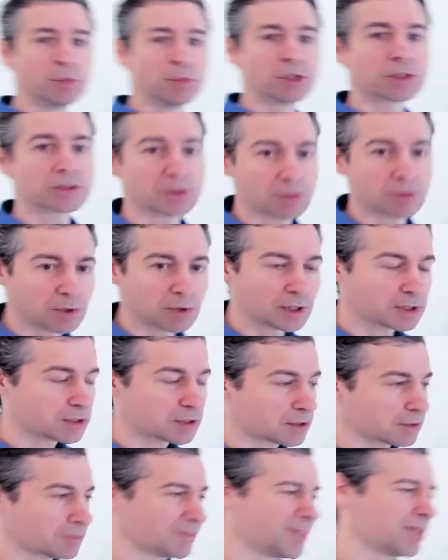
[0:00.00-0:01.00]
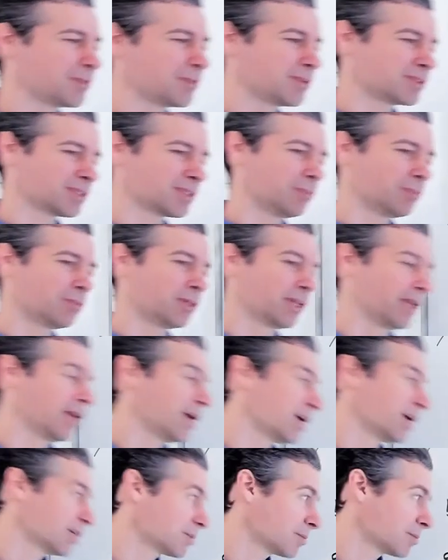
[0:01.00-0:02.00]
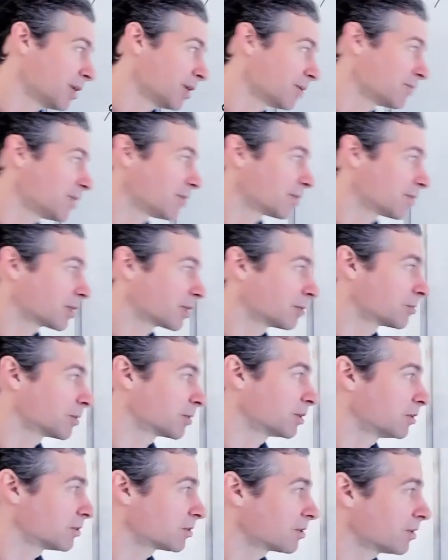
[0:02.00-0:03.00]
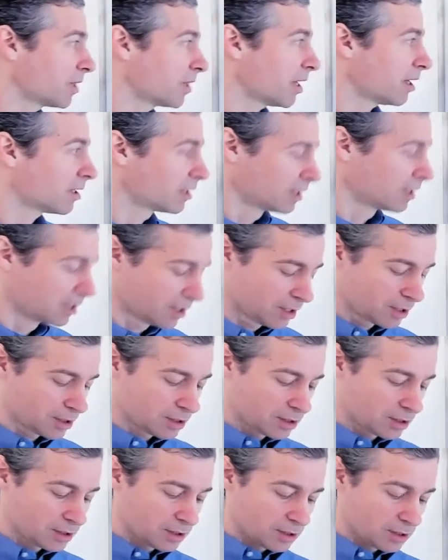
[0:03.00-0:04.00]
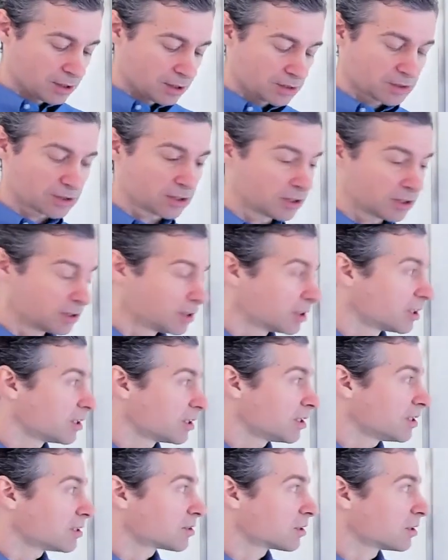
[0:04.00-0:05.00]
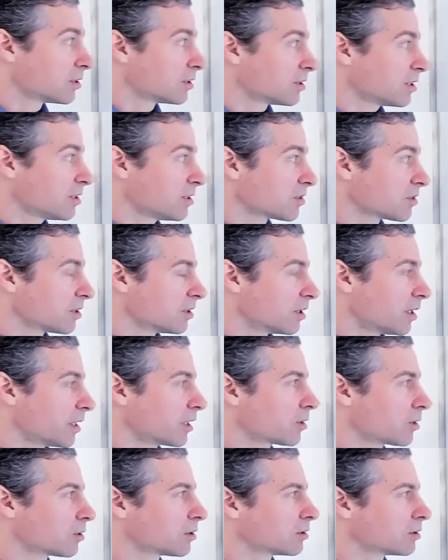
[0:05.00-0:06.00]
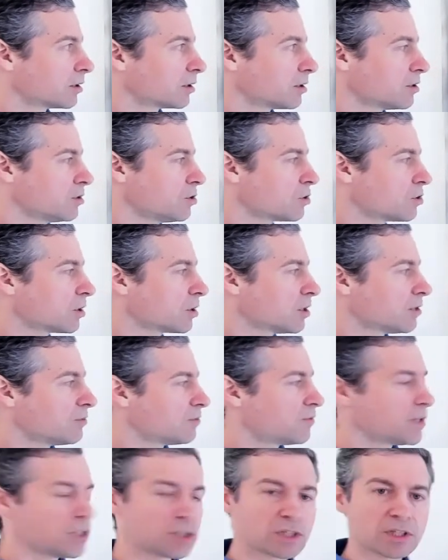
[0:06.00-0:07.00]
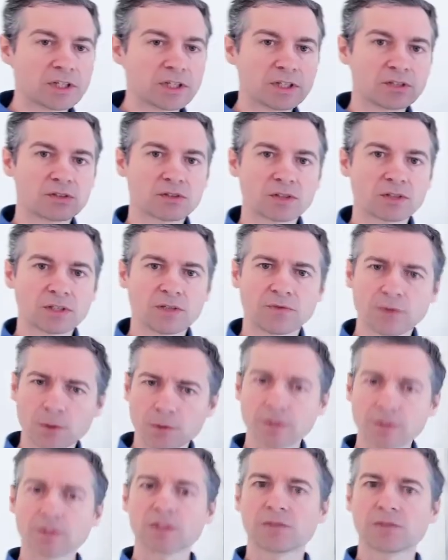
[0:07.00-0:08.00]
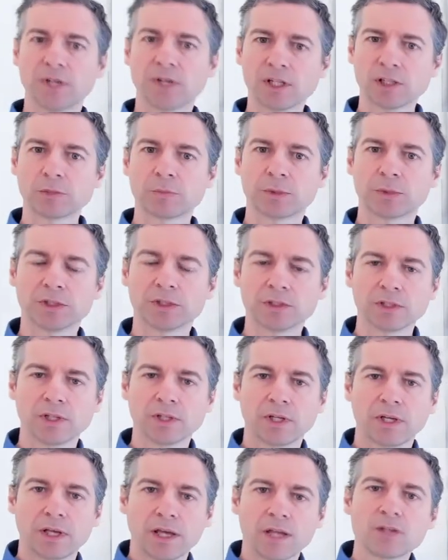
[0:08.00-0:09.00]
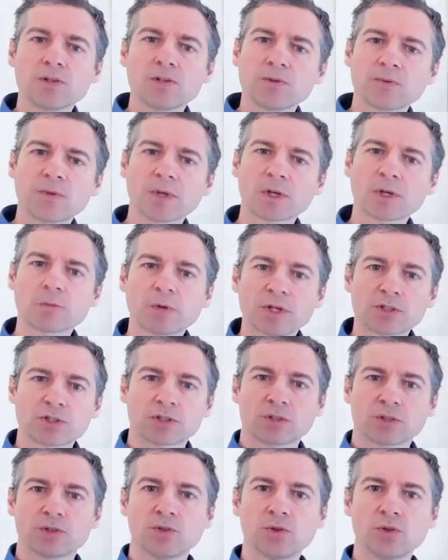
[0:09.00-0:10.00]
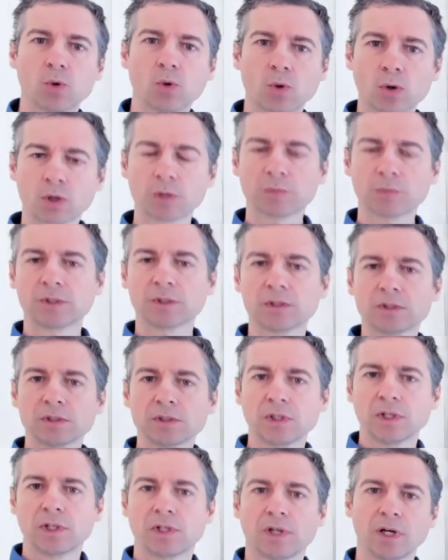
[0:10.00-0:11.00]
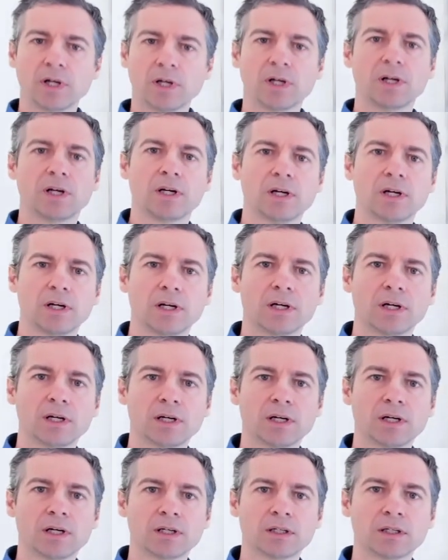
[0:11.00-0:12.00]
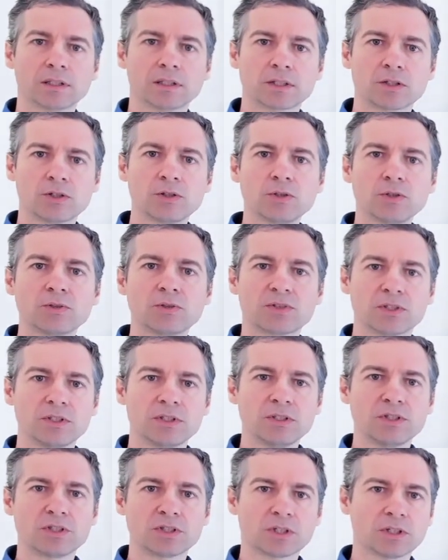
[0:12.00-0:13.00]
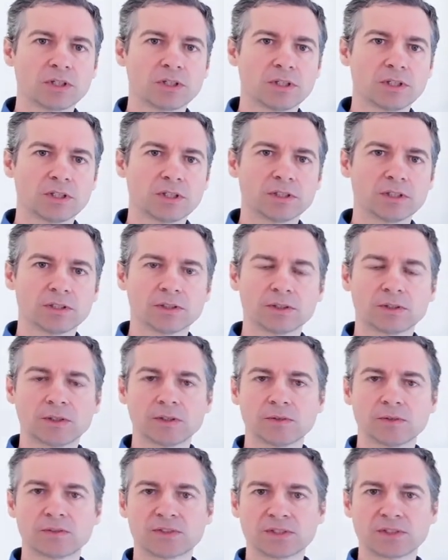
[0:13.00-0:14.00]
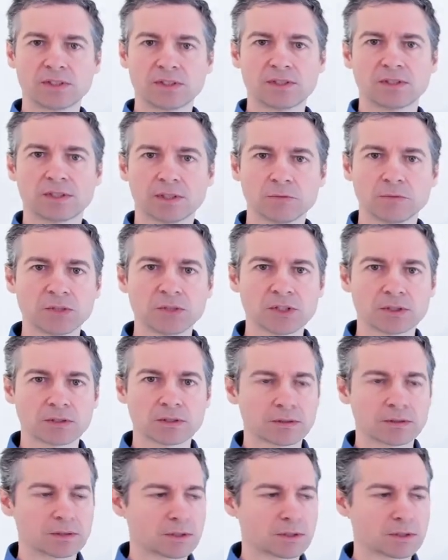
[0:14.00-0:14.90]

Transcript: books at once. Maybe someone has, but I've never come close to that. Certainly, these are these are like you could envision as if you were a developer and you think about your normal uh, usage of systems